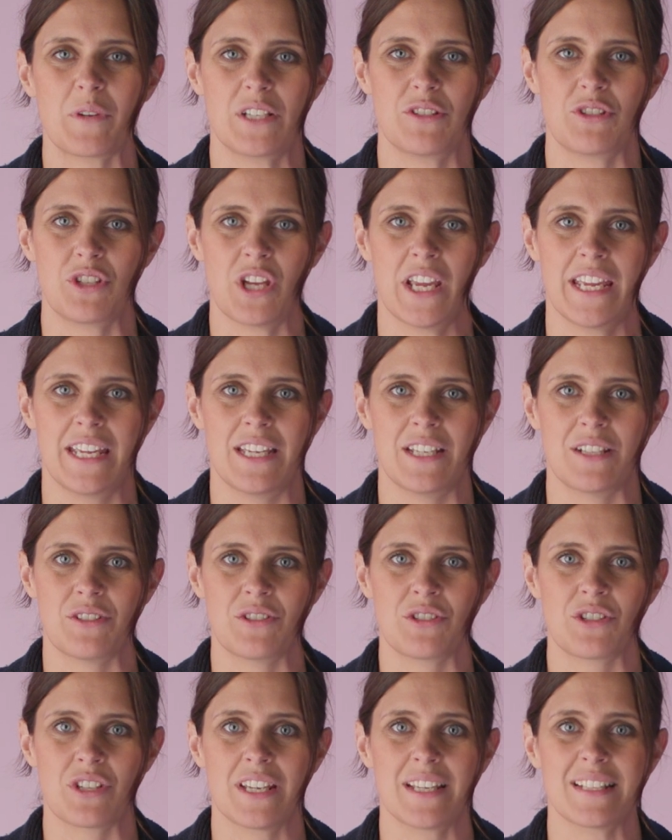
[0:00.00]
we
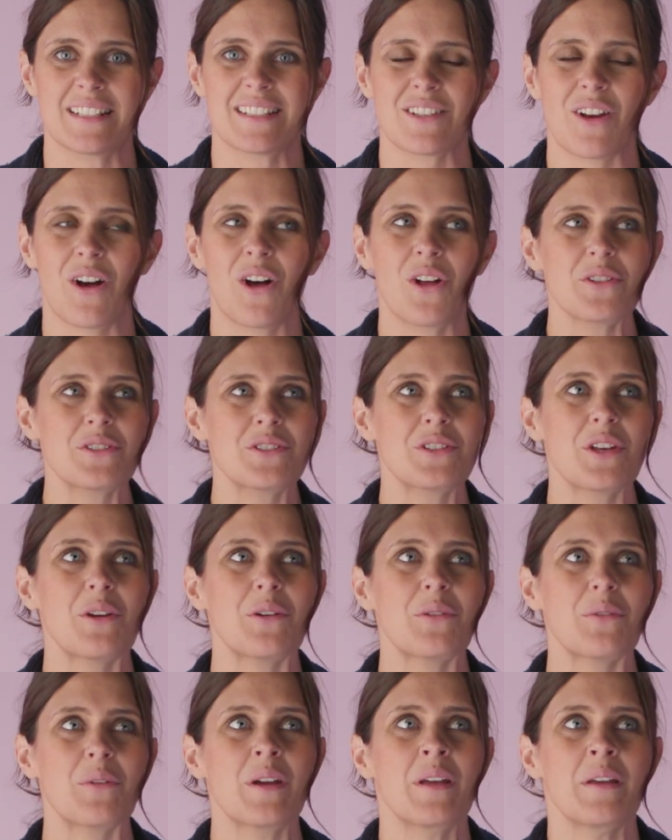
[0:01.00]
change, it's
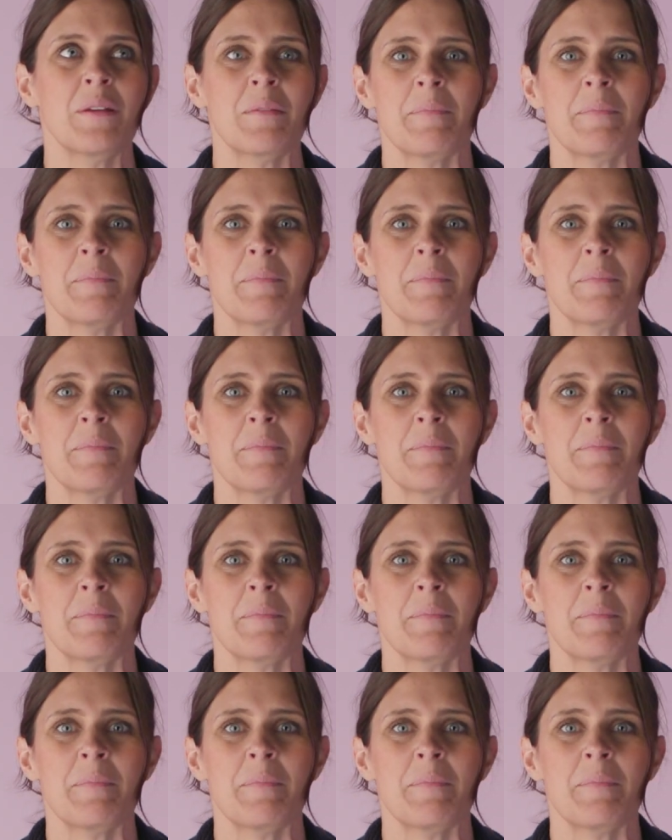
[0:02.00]
also